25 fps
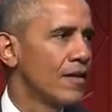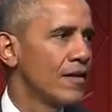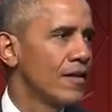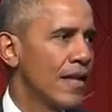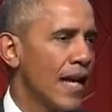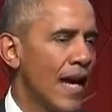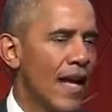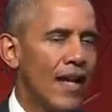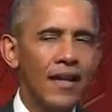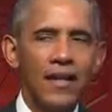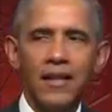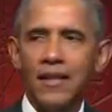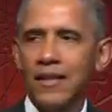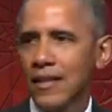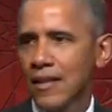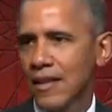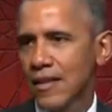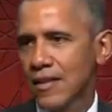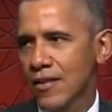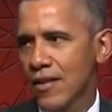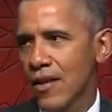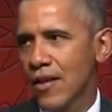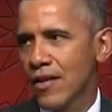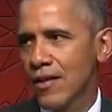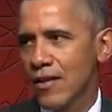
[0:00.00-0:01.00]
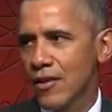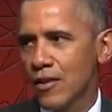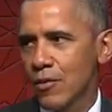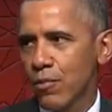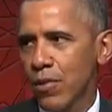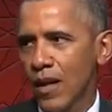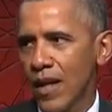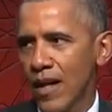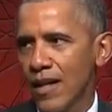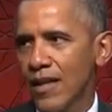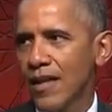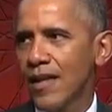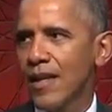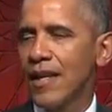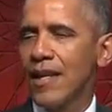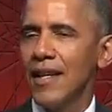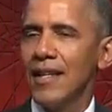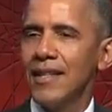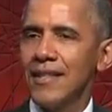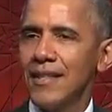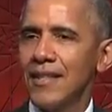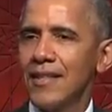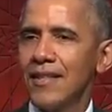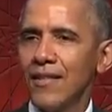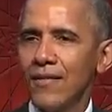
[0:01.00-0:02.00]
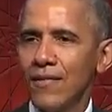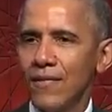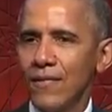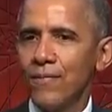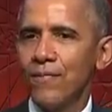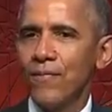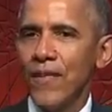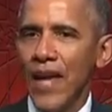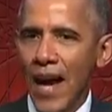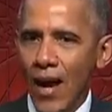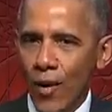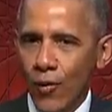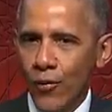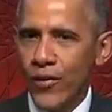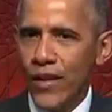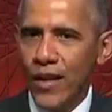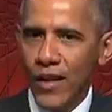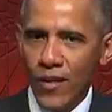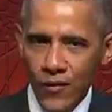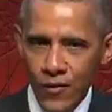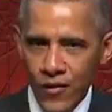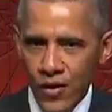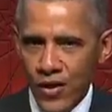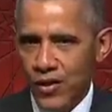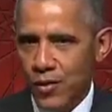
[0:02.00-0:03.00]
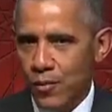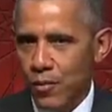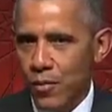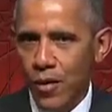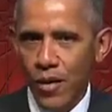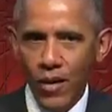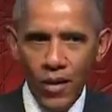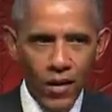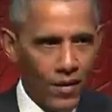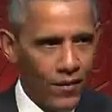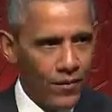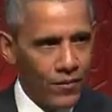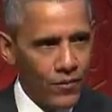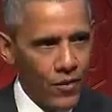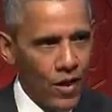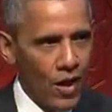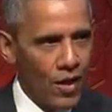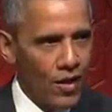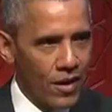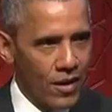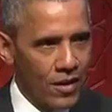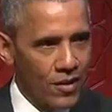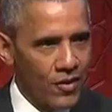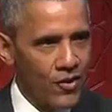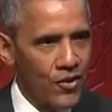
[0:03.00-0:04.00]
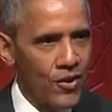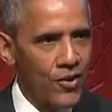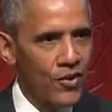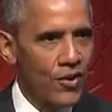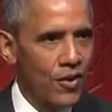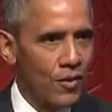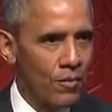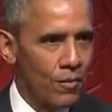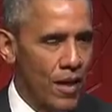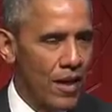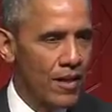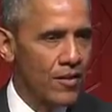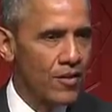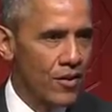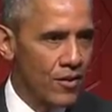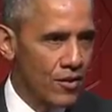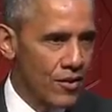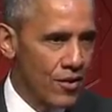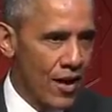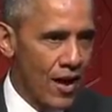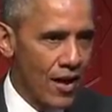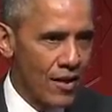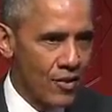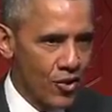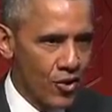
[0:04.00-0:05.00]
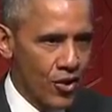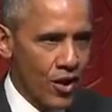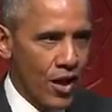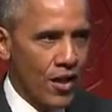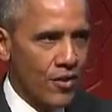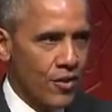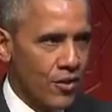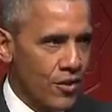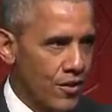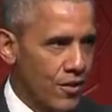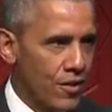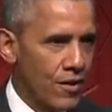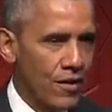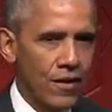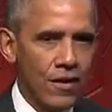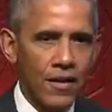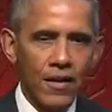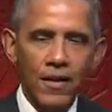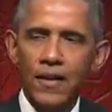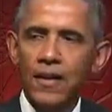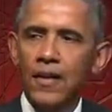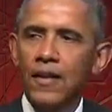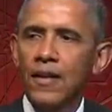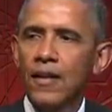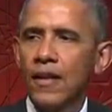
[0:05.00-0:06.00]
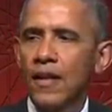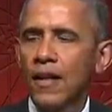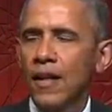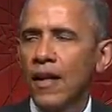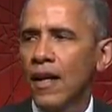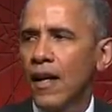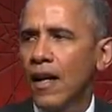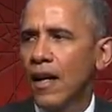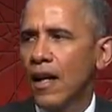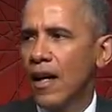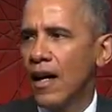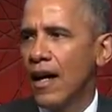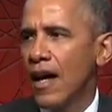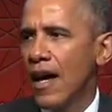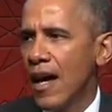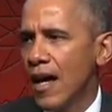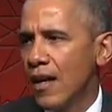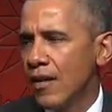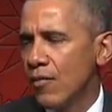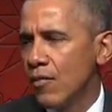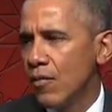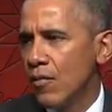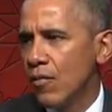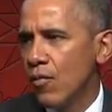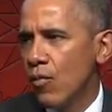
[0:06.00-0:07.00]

talent that's on display, that it's out there, visible on a consistent basis, not just at